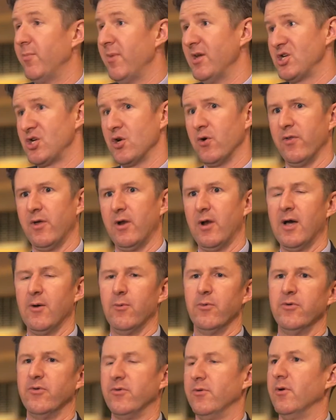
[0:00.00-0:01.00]
It may show that
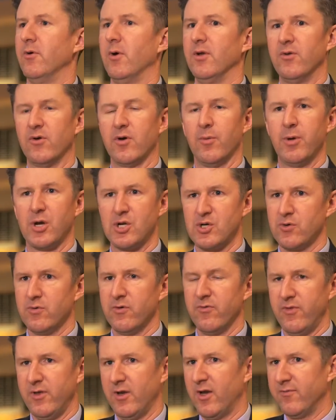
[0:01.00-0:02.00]
I took a picture
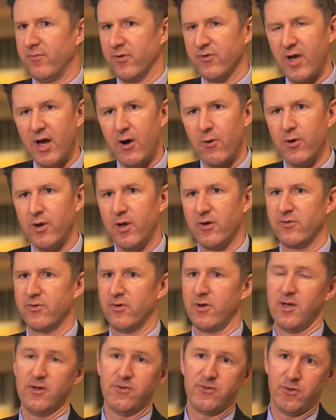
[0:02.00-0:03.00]
of the Eiffel Tower
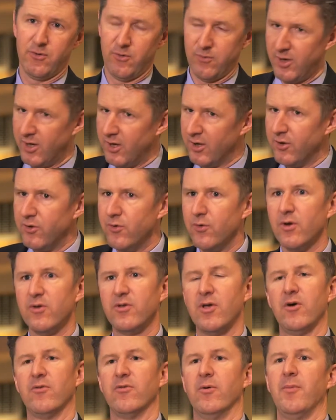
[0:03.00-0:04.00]
yesterday, so you
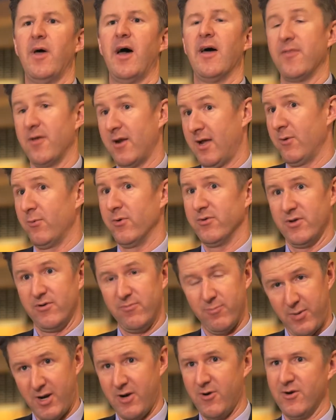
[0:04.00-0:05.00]
could tell from that I was
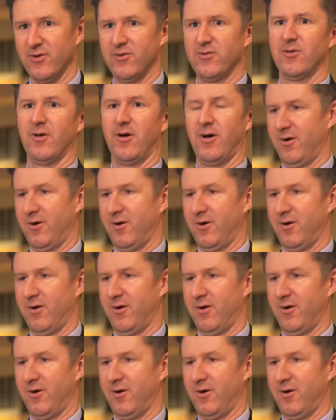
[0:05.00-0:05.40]
in Paris,